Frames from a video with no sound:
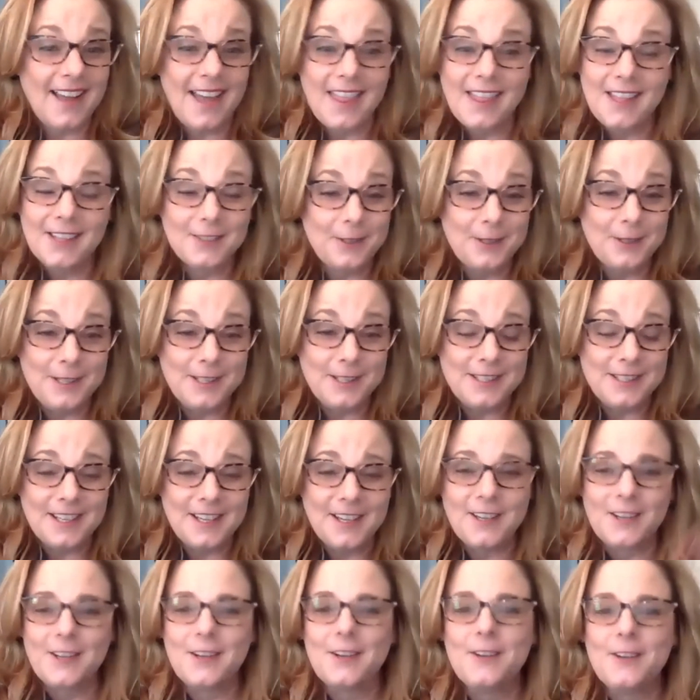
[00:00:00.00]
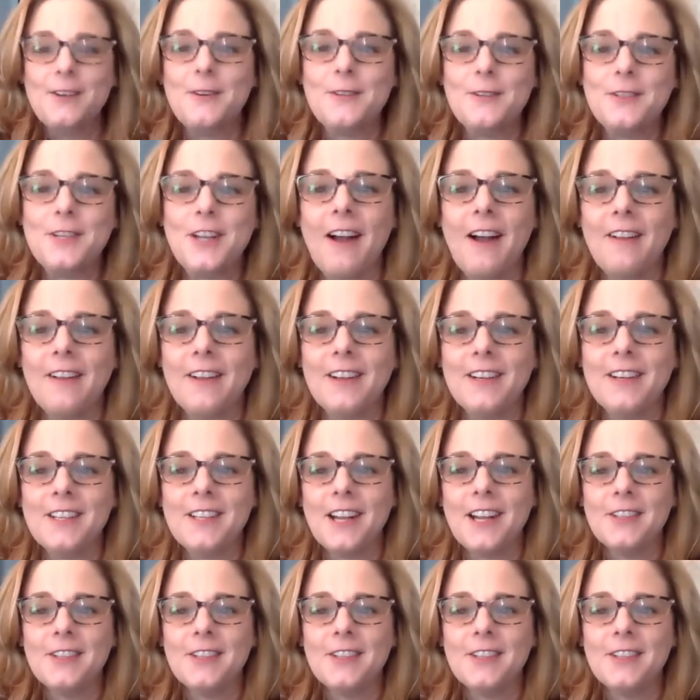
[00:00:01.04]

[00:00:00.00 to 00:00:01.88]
guy that's always seeking a new challenge.